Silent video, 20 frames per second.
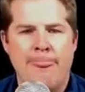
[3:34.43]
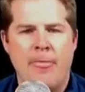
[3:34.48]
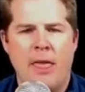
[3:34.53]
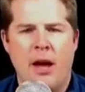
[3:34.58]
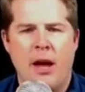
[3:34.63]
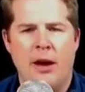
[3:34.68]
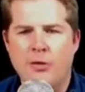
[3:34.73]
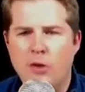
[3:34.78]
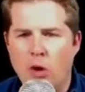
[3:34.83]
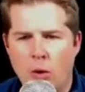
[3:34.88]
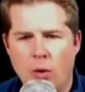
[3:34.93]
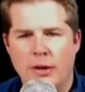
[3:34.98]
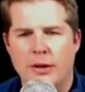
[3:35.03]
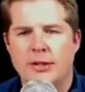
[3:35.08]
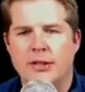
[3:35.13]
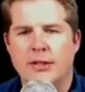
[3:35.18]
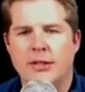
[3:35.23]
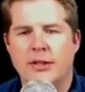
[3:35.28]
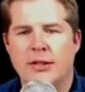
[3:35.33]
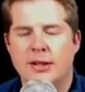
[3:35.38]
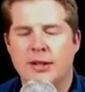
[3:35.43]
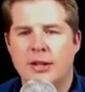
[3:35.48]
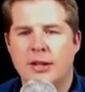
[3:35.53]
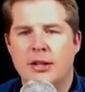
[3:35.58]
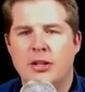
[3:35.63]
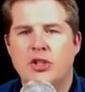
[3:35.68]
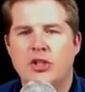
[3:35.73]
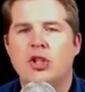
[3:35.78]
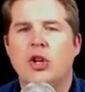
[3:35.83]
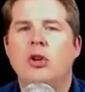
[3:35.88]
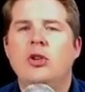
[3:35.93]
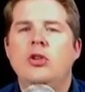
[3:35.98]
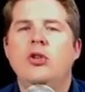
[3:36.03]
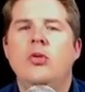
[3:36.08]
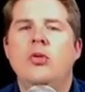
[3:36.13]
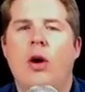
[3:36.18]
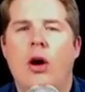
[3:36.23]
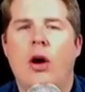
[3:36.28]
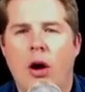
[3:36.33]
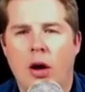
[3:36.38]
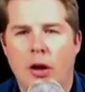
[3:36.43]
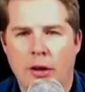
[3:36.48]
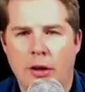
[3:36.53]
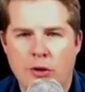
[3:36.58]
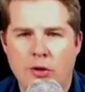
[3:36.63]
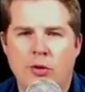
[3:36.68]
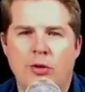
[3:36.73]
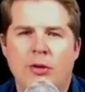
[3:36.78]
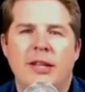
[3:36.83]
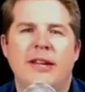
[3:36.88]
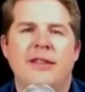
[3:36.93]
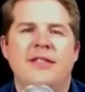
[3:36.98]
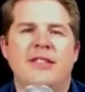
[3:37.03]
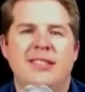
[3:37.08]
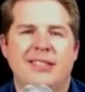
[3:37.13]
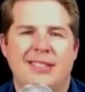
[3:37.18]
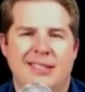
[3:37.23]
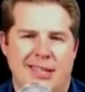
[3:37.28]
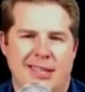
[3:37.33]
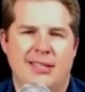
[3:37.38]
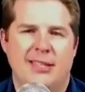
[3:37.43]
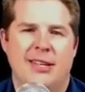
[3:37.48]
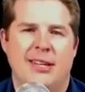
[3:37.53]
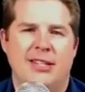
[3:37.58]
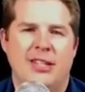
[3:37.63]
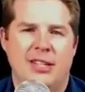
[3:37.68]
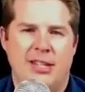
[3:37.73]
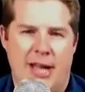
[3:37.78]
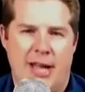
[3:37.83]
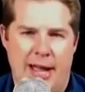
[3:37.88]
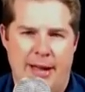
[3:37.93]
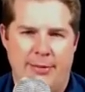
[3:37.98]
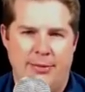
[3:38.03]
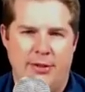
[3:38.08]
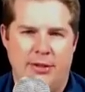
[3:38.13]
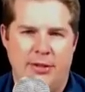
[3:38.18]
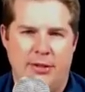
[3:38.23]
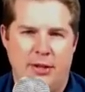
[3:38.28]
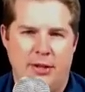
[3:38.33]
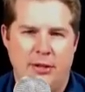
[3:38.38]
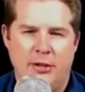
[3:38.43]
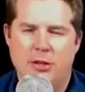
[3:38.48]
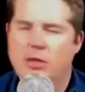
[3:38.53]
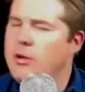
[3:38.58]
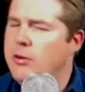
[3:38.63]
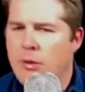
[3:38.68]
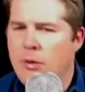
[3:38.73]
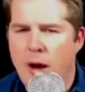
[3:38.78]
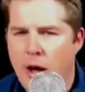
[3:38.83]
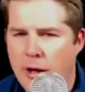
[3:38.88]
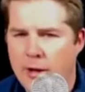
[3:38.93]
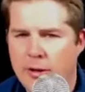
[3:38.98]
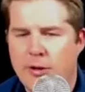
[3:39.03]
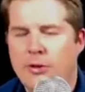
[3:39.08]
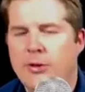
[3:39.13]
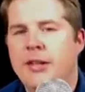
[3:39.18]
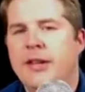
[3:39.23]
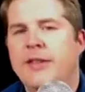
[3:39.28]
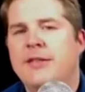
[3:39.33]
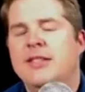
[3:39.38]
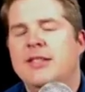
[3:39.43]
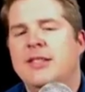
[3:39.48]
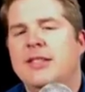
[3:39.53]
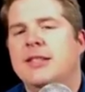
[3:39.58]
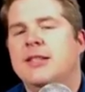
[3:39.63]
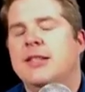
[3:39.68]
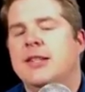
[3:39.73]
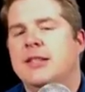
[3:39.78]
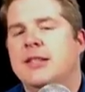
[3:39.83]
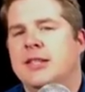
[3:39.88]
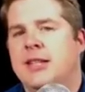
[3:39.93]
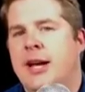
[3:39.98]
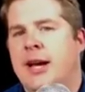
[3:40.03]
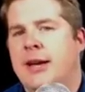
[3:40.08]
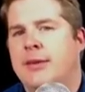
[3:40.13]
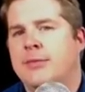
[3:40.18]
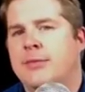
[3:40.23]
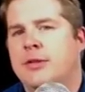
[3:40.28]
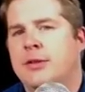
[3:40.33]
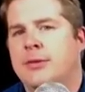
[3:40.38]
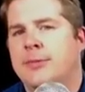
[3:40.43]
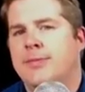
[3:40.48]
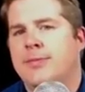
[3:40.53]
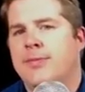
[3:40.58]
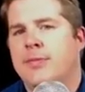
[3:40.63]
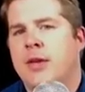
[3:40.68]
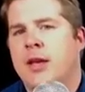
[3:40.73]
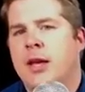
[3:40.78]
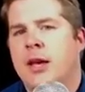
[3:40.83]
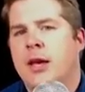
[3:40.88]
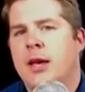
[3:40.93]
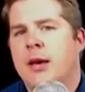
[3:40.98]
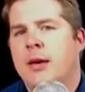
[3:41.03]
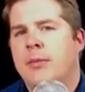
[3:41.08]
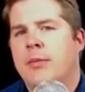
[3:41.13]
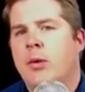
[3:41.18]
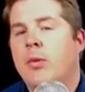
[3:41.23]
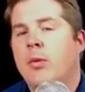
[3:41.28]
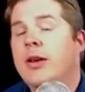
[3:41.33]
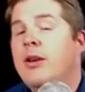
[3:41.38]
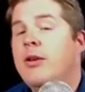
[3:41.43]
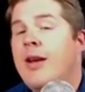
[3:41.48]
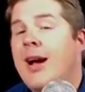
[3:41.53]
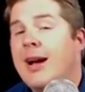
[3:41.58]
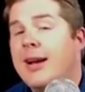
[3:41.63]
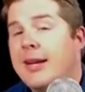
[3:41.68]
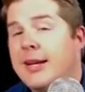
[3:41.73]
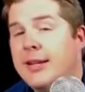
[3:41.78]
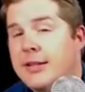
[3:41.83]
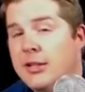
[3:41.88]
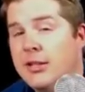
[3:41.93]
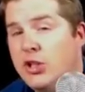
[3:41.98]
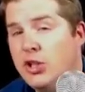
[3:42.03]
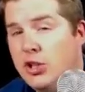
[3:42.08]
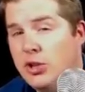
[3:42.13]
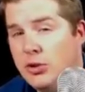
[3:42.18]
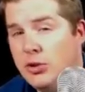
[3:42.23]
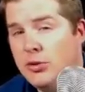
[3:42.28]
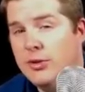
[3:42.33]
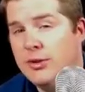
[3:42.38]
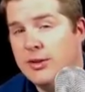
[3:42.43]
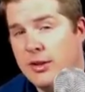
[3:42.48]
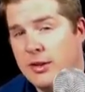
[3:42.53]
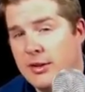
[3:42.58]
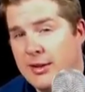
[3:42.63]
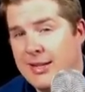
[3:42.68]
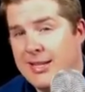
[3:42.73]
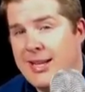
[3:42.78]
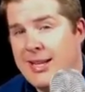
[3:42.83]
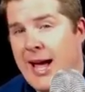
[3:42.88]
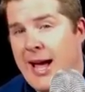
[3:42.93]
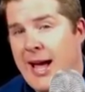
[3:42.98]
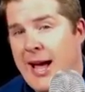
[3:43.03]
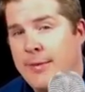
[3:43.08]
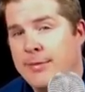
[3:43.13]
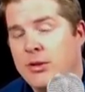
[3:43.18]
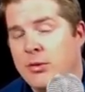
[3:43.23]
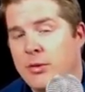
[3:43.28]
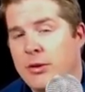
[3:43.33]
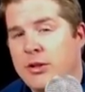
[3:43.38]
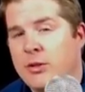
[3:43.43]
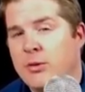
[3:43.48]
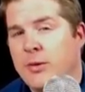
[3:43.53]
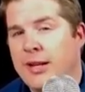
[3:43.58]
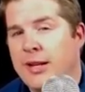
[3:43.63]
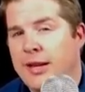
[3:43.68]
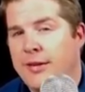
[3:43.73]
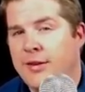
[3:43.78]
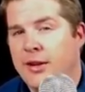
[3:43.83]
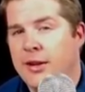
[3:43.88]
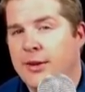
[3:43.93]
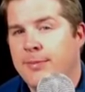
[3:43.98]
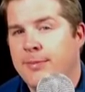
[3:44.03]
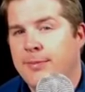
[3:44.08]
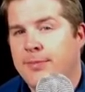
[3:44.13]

of course, so do all who live to see such times. So do all who live to see such times. But we do not get to choose the times in which we live in.